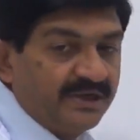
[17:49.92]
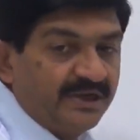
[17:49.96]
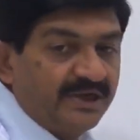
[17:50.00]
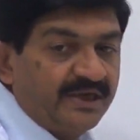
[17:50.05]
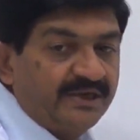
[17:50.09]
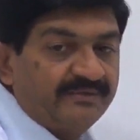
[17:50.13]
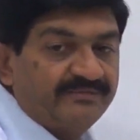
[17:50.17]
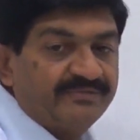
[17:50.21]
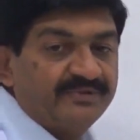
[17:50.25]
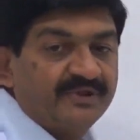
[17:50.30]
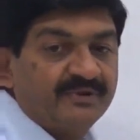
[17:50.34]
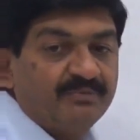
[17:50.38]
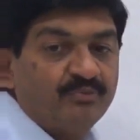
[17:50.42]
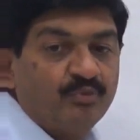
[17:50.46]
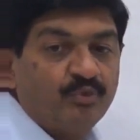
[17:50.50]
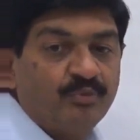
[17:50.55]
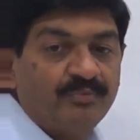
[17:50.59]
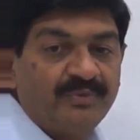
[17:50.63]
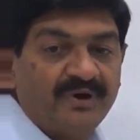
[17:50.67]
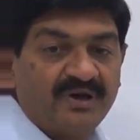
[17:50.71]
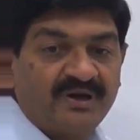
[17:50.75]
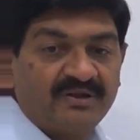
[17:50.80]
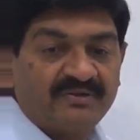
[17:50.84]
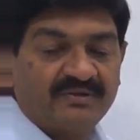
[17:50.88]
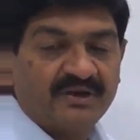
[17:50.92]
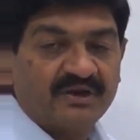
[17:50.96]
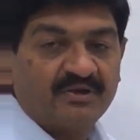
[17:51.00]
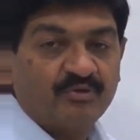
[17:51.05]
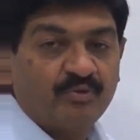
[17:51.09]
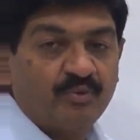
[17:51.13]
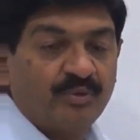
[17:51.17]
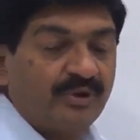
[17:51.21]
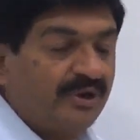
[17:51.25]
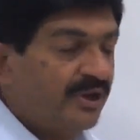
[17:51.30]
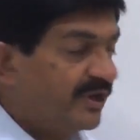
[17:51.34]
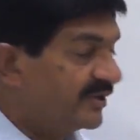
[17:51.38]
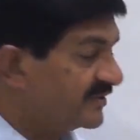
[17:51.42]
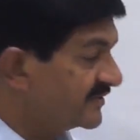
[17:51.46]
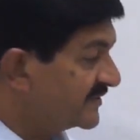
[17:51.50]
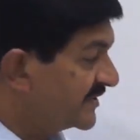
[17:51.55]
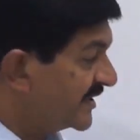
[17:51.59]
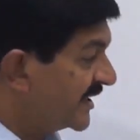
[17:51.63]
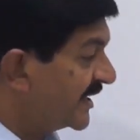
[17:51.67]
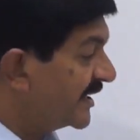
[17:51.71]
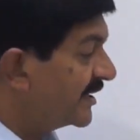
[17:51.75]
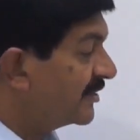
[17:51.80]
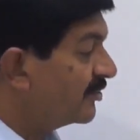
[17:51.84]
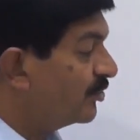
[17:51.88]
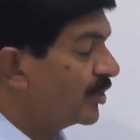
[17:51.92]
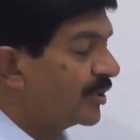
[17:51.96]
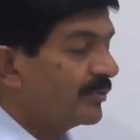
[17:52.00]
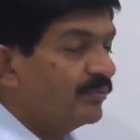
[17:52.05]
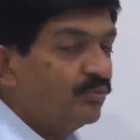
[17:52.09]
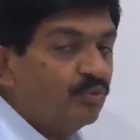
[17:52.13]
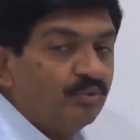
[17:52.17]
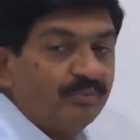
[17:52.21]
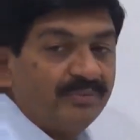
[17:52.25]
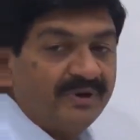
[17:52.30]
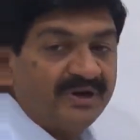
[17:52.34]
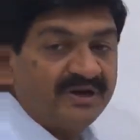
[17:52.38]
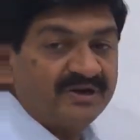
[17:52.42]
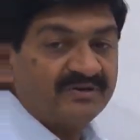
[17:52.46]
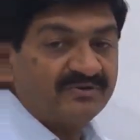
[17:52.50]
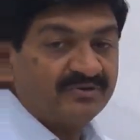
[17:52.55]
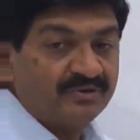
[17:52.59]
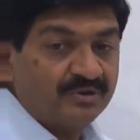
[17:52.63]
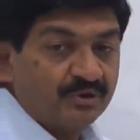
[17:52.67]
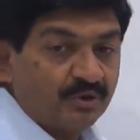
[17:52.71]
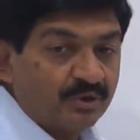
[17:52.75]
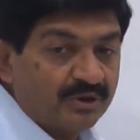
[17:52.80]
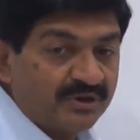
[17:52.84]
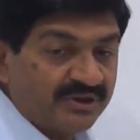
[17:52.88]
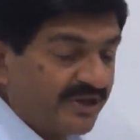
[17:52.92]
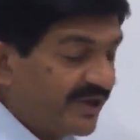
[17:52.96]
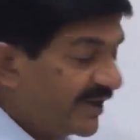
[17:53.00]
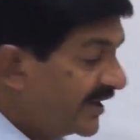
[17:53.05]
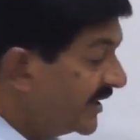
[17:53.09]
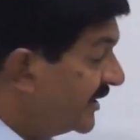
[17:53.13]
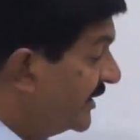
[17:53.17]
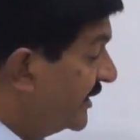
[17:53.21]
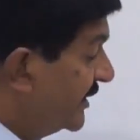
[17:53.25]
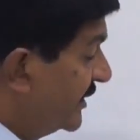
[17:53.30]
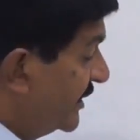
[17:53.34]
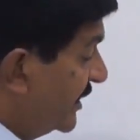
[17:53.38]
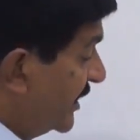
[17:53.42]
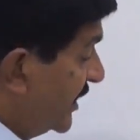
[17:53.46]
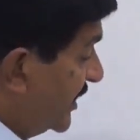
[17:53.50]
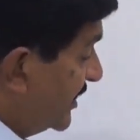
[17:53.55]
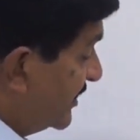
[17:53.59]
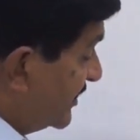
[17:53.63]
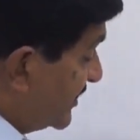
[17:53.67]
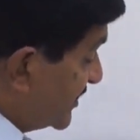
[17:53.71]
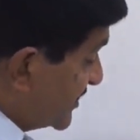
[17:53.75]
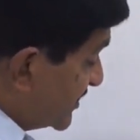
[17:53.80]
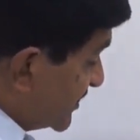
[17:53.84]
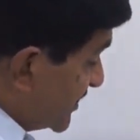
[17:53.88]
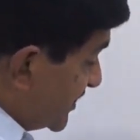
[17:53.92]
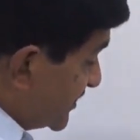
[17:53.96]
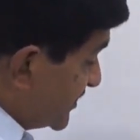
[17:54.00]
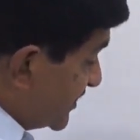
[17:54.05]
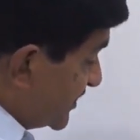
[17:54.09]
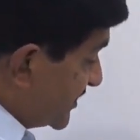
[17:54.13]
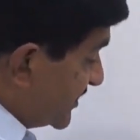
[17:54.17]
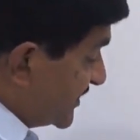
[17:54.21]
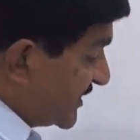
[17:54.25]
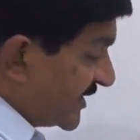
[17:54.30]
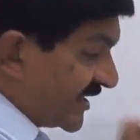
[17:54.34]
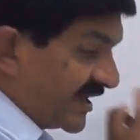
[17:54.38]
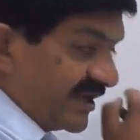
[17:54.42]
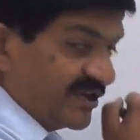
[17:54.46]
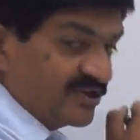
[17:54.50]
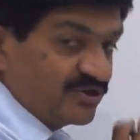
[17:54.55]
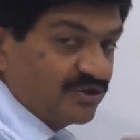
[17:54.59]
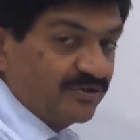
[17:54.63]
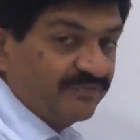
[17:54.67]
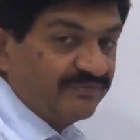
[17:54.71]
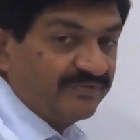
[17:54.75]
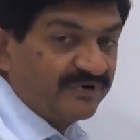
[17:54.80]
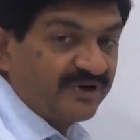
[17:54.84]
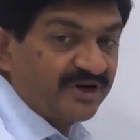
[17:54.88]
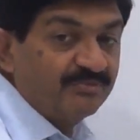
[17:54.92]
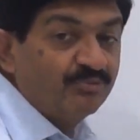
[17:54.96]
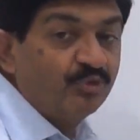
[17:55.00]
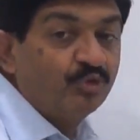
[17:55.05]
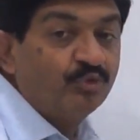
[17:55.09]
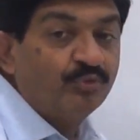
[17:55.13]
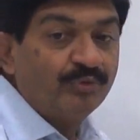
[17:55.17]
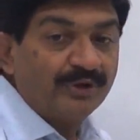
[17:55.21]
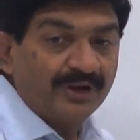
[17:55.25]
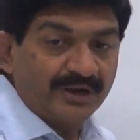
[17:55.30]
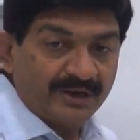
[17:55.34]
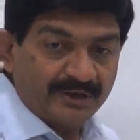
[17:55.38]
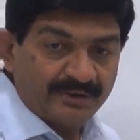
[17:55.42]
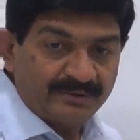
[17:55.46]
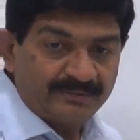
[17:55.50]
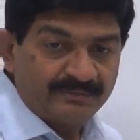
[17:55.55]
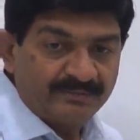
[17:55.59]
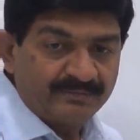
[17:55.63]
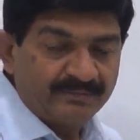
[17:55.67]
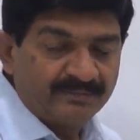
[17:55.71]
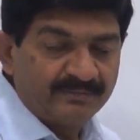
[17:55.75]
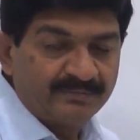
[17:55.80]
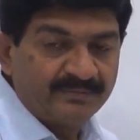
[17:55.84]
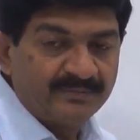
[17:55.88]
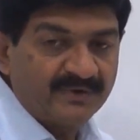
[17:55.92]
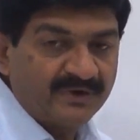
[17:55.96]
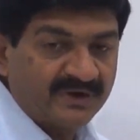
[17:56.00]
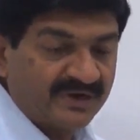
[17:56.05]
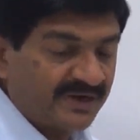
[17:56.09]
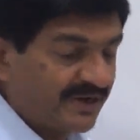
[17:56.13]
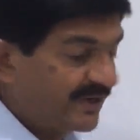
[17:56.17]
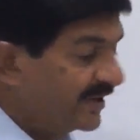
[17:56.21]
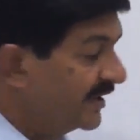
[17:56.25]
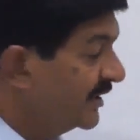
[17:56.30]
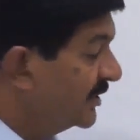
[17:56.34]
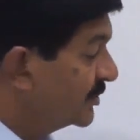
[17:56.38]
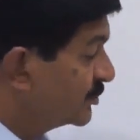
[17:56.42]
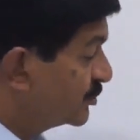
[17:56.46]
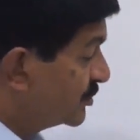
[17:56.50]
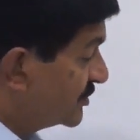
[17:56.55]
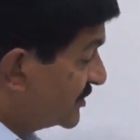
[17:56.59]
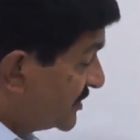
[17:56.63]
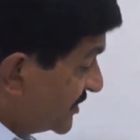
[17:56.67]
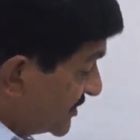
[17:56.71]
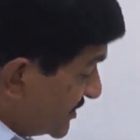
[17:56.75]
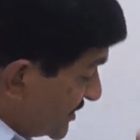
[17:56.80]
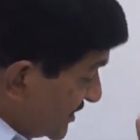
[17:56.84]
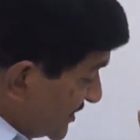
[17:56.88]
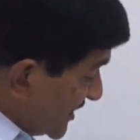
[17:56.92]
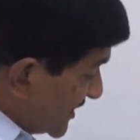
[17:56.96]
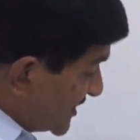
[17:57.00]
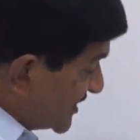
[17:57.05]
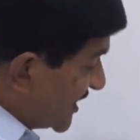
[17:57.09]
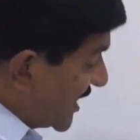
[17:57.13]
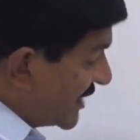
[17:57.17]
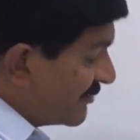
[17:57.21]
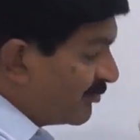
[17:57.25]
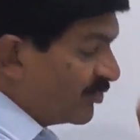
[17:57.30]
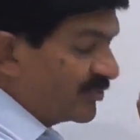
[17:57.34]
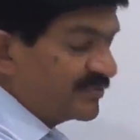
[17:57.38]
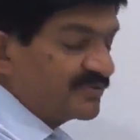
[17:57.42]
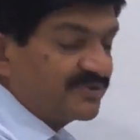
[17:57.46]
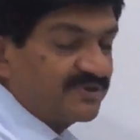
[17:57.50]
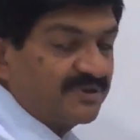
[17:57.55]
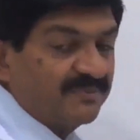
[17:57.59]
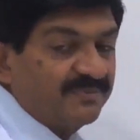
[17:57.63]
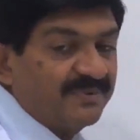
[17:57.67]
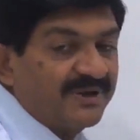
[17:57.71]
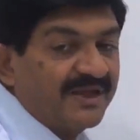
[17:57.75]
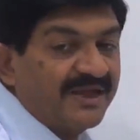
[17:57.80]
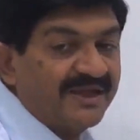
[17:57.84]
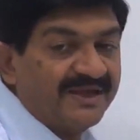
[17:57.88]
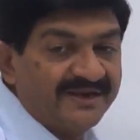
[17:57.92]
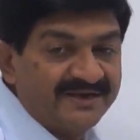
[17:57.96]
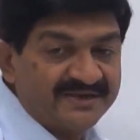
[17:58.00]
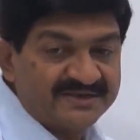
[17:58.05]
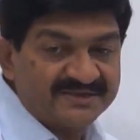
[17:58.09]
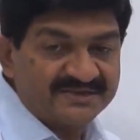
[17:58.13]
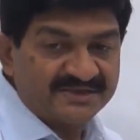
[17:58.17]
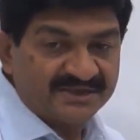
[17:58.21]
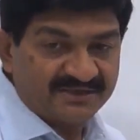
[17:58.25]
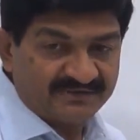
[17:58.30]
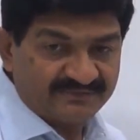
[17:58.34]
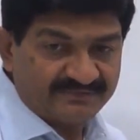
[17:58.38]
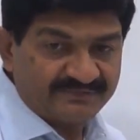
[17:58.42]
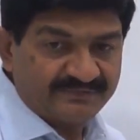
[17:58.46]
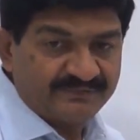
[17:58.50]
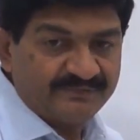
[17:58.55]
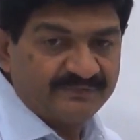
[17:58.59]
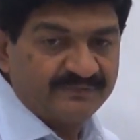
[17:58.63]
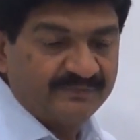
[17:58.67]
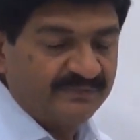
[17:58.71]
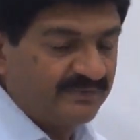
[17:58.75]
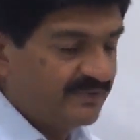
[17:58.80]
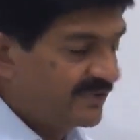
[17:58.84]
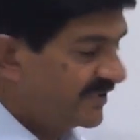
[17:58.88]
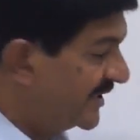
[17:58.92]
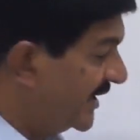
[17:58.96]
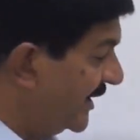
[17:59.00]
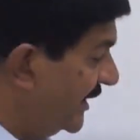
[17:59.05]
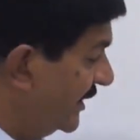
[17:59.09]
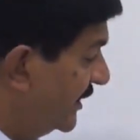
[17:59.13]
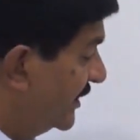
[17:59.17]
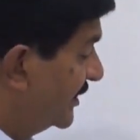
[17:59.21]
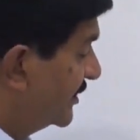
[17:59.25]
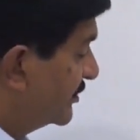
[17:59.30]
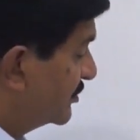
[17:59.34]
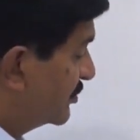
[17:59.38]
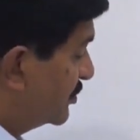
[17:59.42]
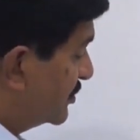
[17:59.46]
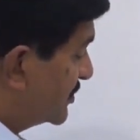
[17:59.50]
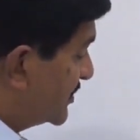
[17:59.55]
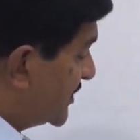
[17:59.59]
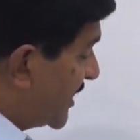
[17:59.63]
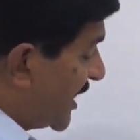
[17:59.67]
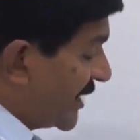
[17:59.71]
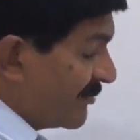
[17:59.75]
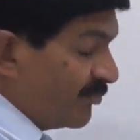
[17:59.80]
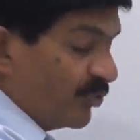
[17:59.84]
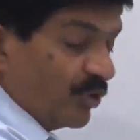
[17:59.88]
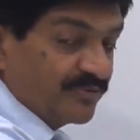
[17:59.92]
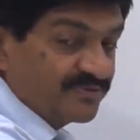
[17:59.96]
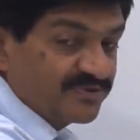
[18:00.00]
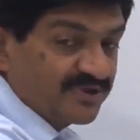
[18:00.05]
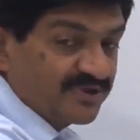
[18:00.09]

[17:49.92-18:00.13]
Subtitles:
if the movement is there or movement is not there. In this case, it is a case of removal. Right. So this is the time of supply itself. Right. The time of